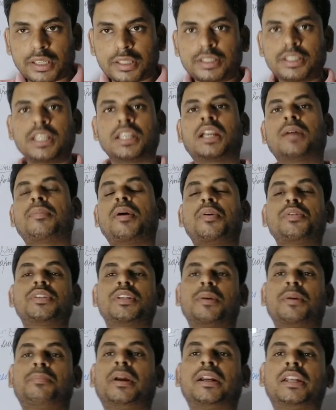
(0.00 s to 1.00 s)
take about
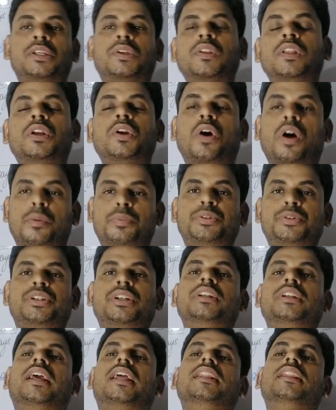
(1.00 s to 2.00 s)
a particular
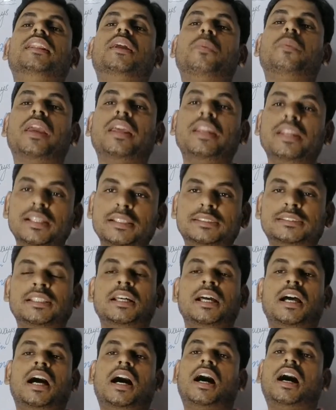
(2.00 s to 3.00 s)
option in the various
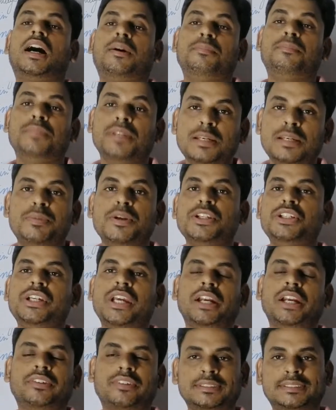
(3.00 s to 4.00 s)
NEET
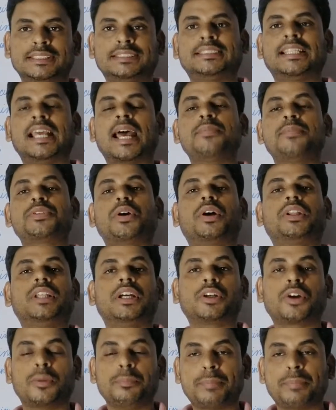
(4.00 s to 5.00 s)
PG entrance exams or
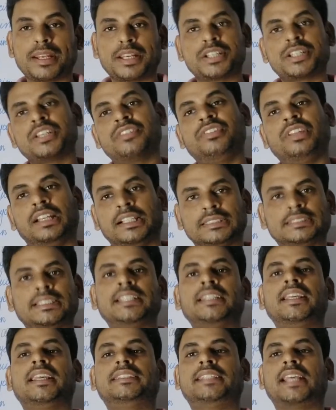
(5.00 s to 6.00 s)
the competitive
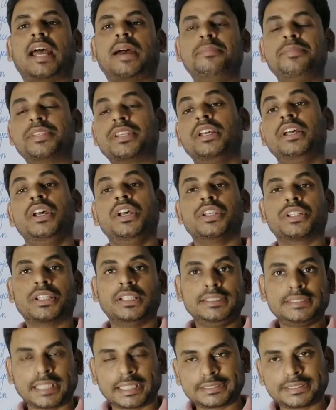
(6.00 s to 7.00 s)
nursing exams. So
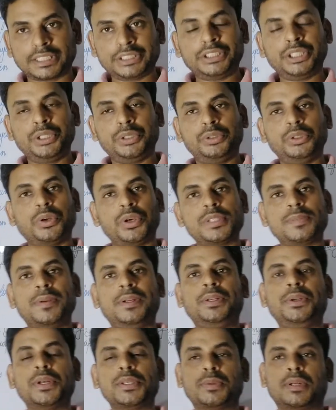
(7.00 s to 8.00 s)
in succession to those
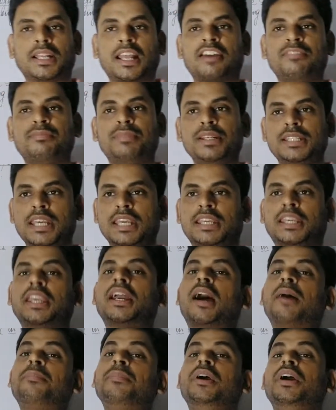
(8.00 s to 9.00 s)
videos, what I have been taking
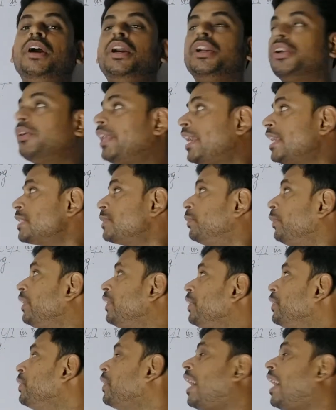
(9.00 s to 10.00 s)
up, today's
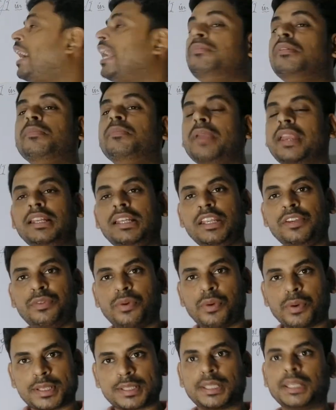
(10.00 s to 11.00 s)
video, I'll be mainly
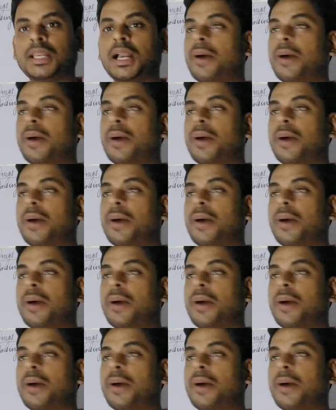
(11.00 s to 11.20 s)
focusing